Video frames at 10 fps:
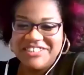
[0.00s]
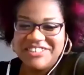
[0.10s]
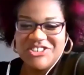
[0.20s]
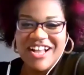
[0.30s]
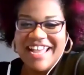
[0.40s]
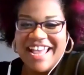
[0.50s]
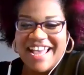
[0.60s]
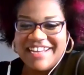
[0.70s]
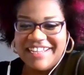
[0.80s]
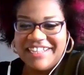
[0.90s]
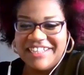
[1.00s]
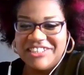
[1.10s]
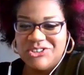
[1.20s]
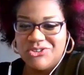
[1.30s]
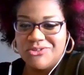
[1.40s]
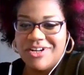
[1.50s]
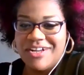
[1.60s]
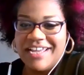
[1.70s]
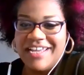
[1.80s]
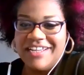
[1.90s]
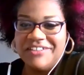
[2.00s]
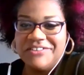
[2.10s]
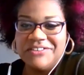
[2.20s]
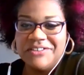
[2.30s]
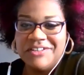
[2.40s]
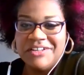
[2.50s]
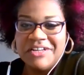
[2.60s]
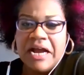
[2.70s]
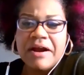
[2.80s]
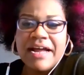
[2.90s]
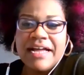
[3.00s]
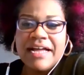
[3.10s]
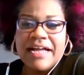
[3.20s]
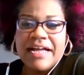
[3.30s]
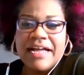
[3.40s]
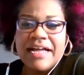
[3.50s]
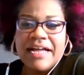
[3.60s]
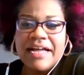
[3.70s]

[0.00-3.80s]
gonna try adding a triangle, or at least